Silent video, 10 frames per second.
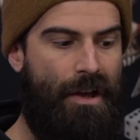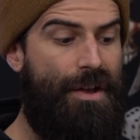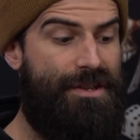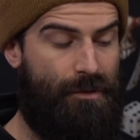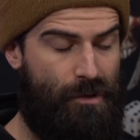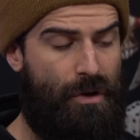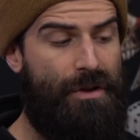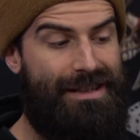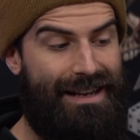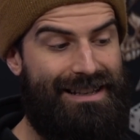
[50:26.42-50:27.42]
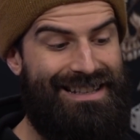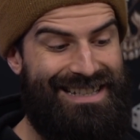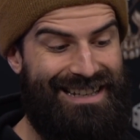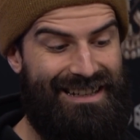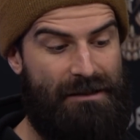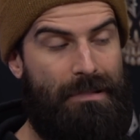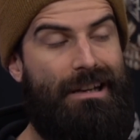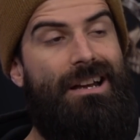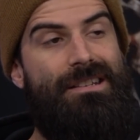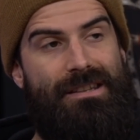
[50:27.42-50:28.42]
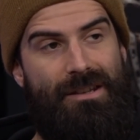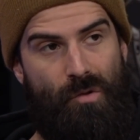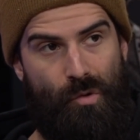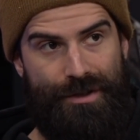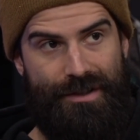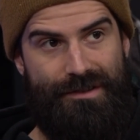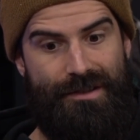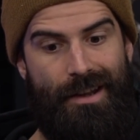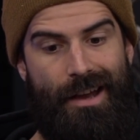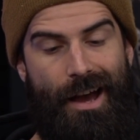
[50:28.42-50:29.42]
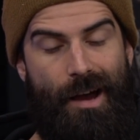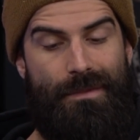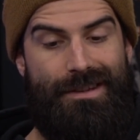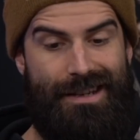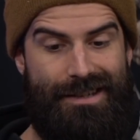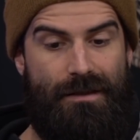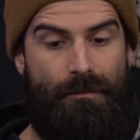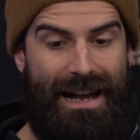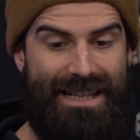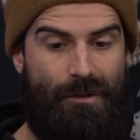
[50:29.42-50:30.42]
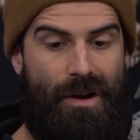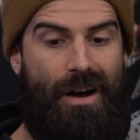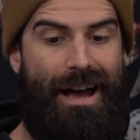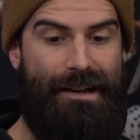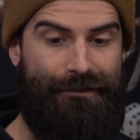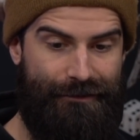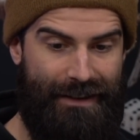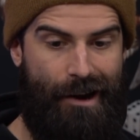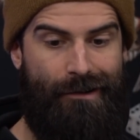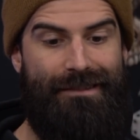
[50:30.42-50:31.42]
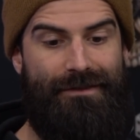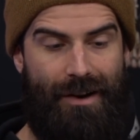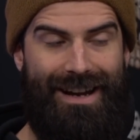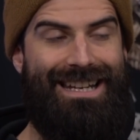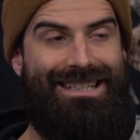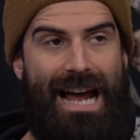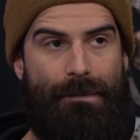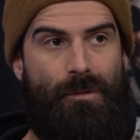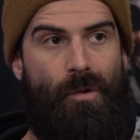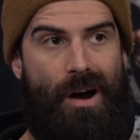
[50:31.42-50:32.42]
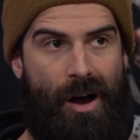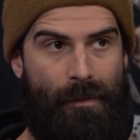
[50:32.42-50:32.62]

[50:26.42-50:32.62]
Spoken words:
So with all those things considered, plus the orders, the Sisters of Battle are a very, very adaptable army.